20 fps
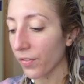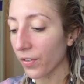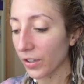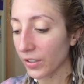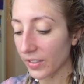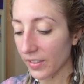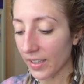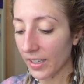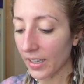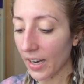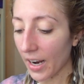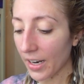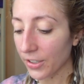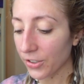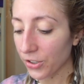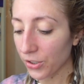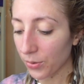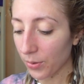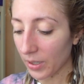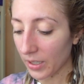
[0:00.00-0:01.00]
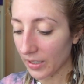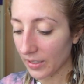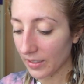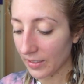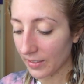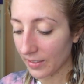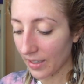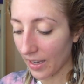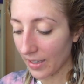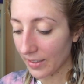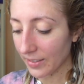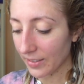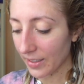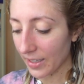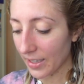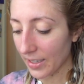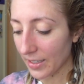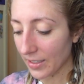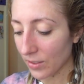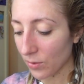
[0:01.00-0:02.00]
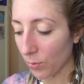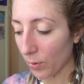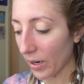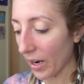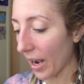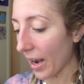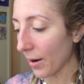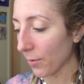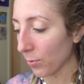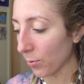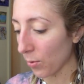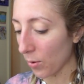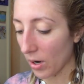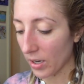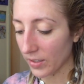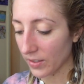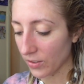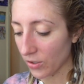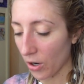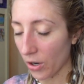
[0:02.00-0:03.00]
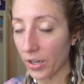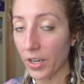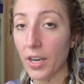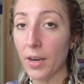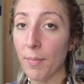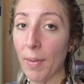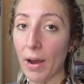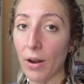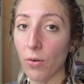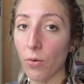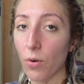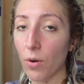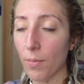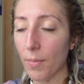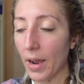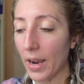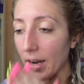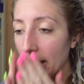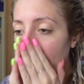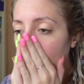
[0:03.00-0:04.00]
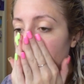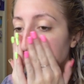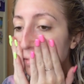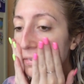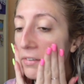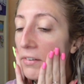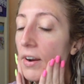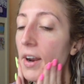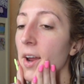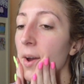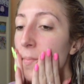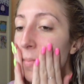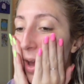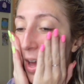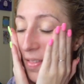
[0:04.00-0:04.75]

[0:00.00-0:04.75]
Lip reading: First thing I do want to discuss is what I was talking about on my Instagram,